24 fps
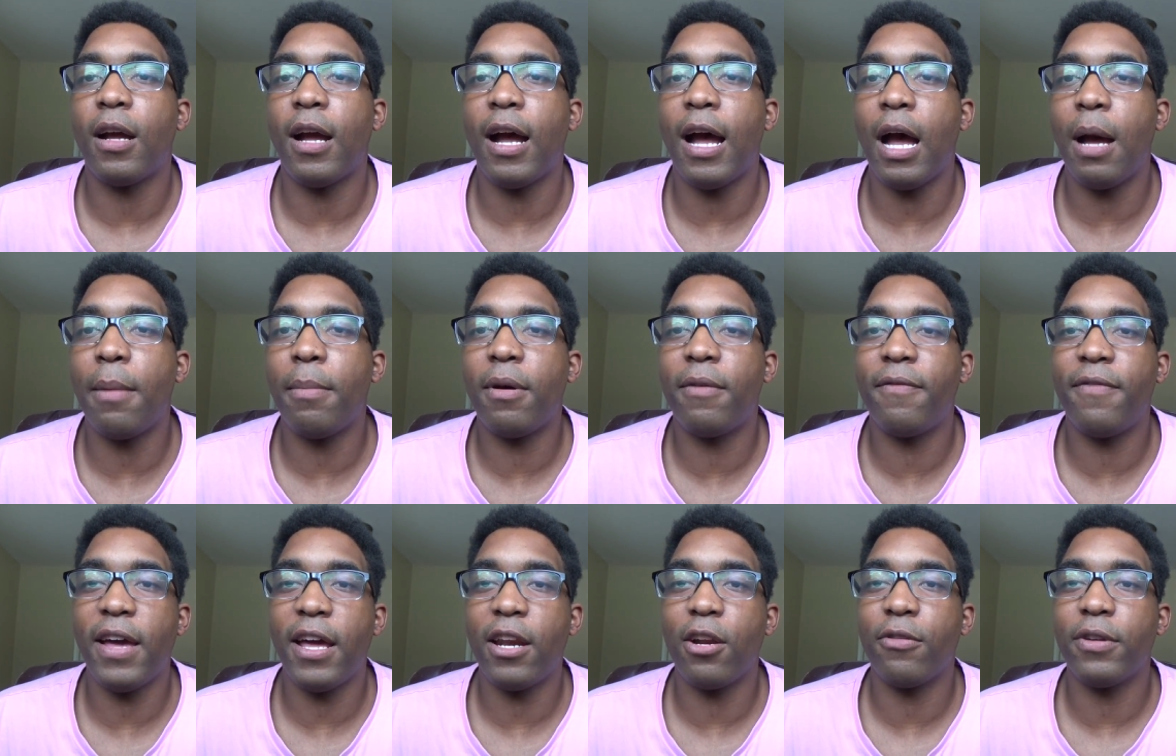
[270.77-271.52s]
I'm a
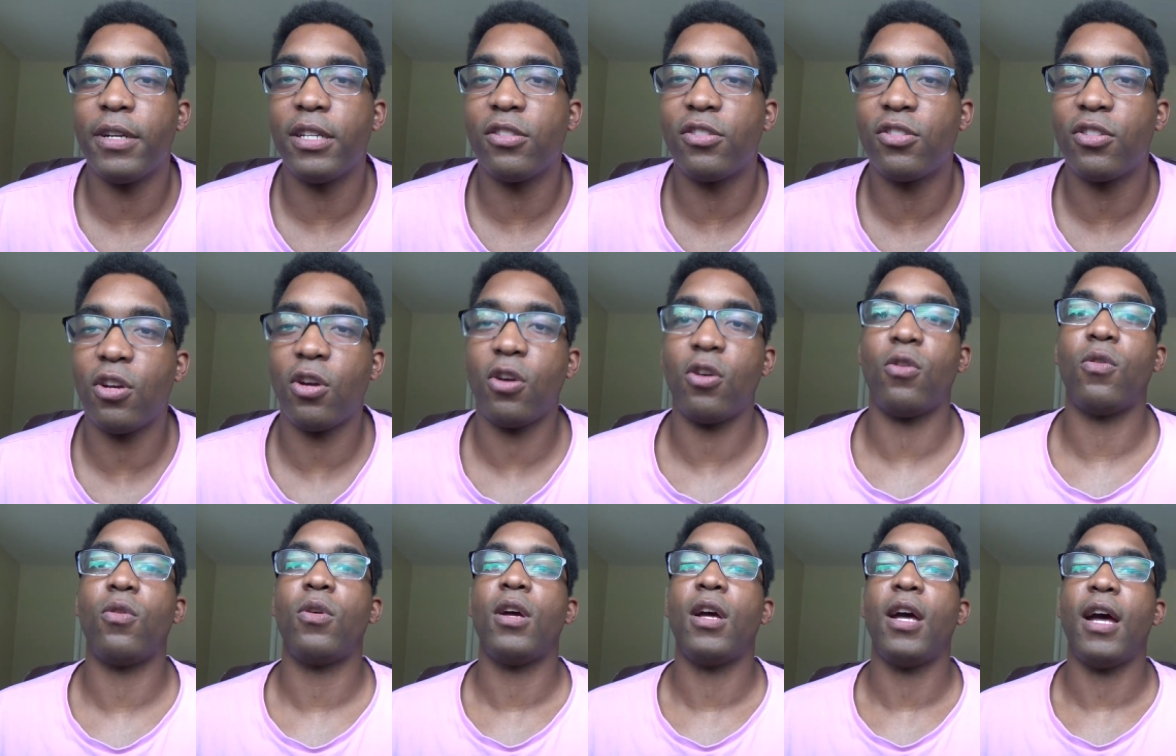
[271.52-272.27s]
veteran,
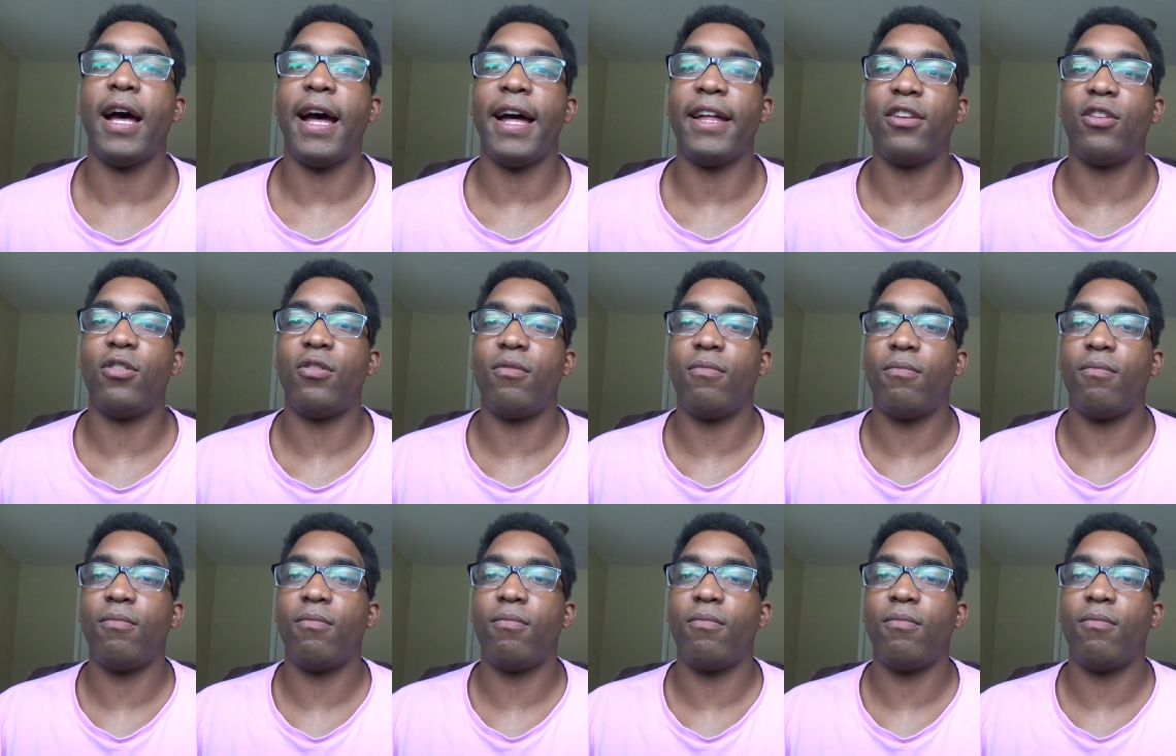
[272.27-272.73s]
so I